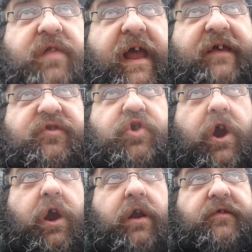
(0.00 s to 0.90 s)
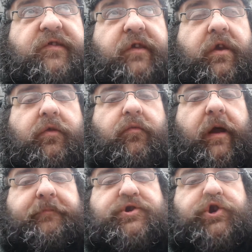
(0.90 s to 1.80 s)
glass jars
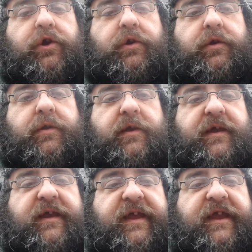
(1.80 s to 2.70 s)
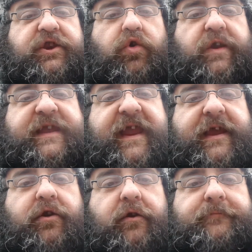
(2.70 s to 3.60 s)
rupture in your
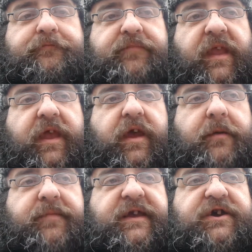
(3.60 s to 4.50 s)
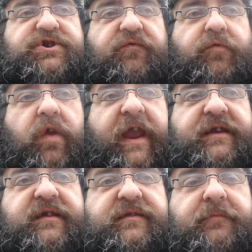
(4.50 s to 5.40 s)
canner, because you
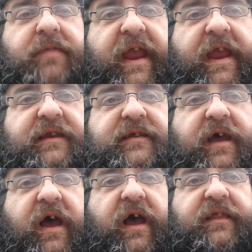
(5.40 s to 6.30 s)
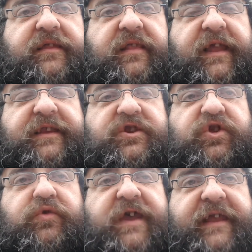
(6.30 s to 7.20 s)
cranked the band on the lid
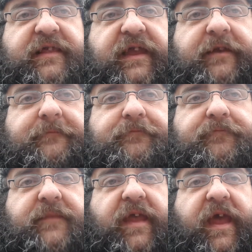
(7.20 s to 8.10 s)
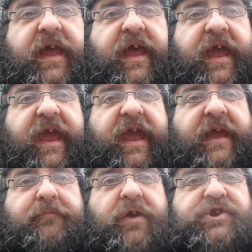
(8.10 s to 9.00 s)
too tightly,
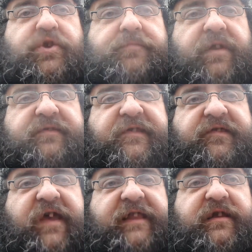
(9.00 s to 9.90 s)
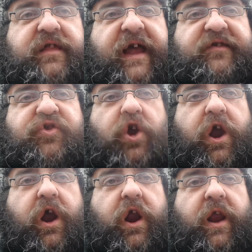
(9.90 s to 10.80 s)
and pressure builds inside the glass
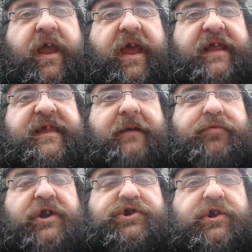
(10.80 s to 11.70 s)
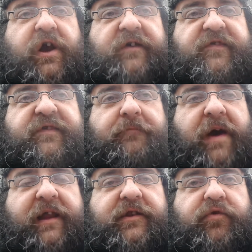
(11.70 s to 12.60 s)
jar, and that pressure causes the
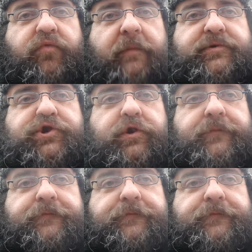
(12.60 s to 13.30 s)
bottle to rupture.